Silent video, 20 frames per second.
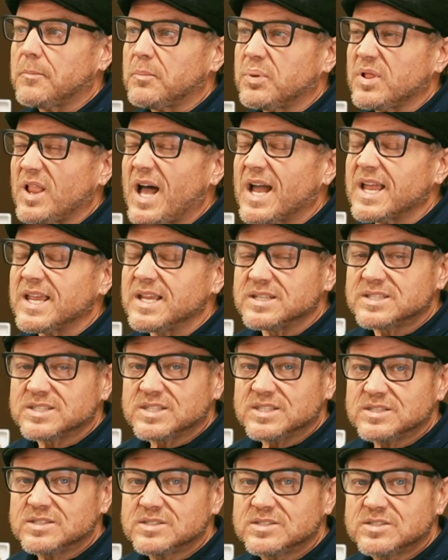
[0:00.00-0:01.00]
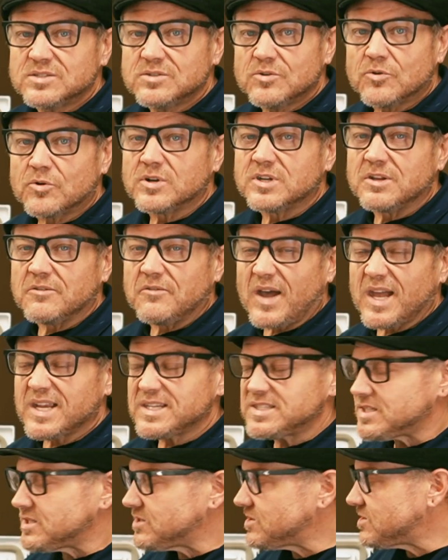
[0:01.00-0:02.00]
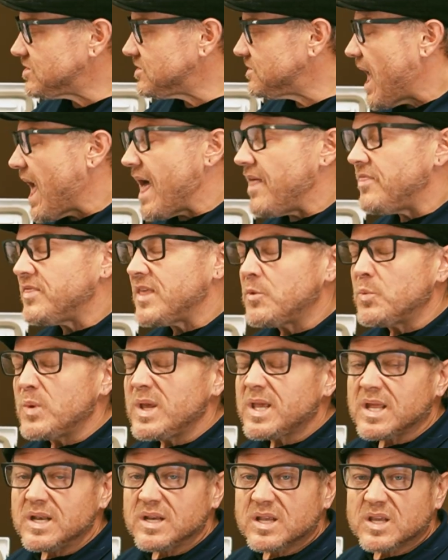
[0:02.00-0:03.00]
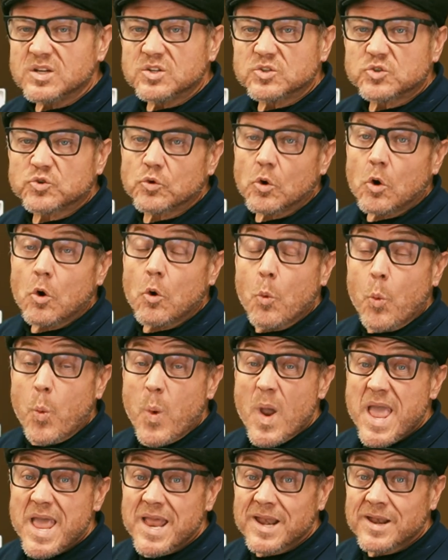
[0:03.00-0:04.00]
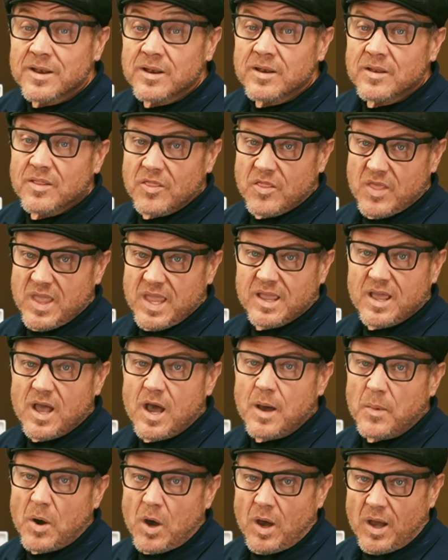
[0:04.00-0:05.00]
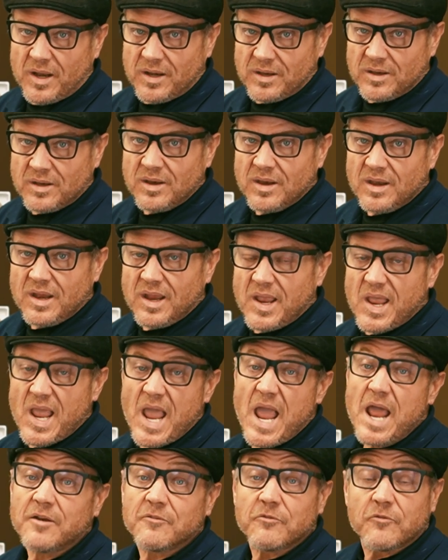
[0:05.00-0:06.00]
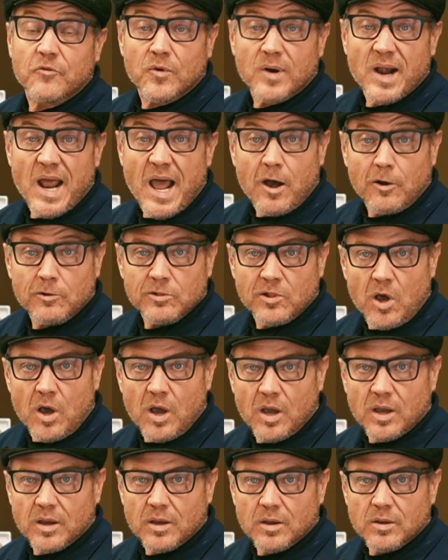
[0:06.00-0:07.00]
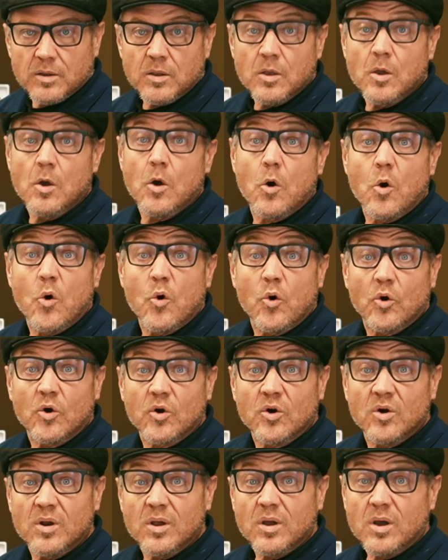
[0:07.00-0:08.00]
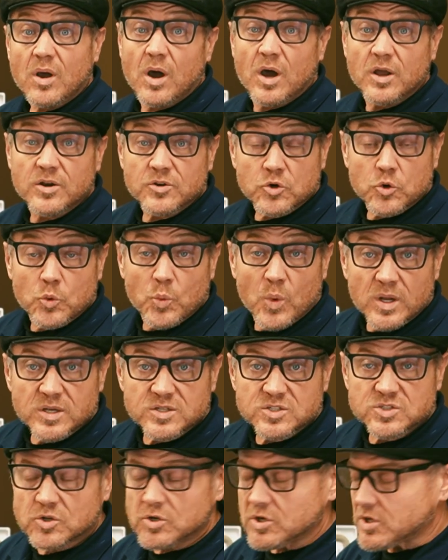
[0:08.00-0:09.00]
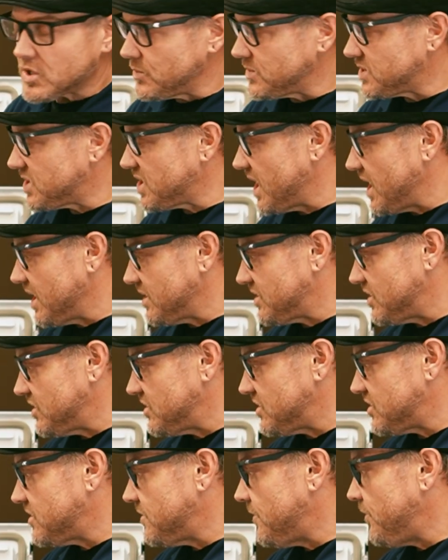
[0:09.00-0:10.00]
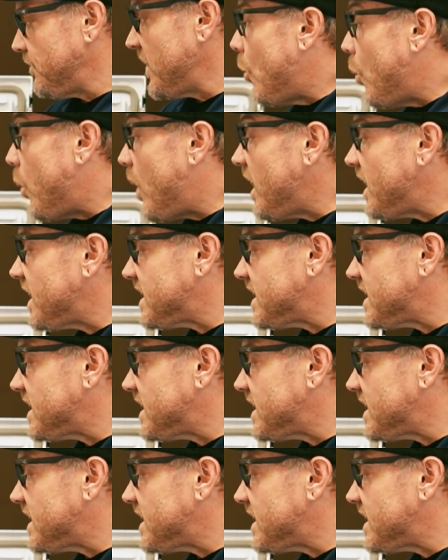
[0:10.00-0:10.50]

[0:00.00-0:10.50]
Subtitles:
appliances or devices, and then we can control when they come on and for how long, or under what circumstances. One